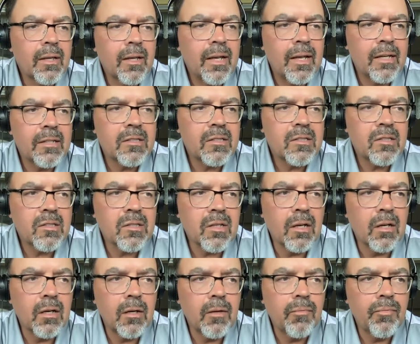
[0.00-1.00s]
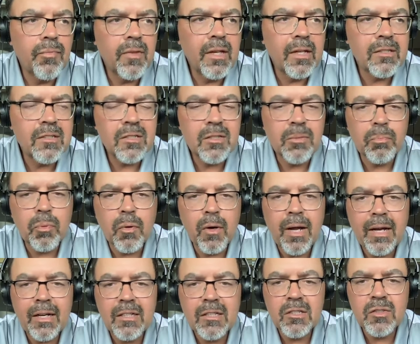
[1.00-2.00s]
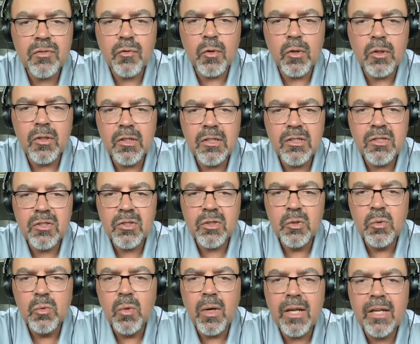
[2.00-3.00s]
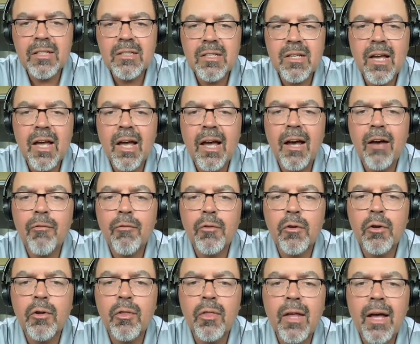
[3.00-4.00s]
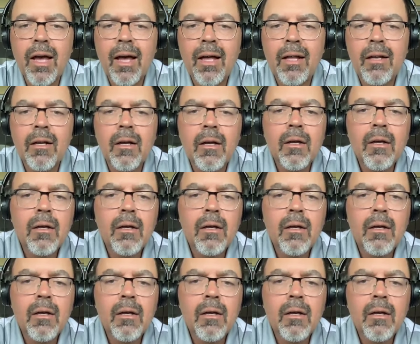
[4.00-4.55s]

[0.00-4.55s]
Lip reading: gets to practice for at least 2 weeks after that,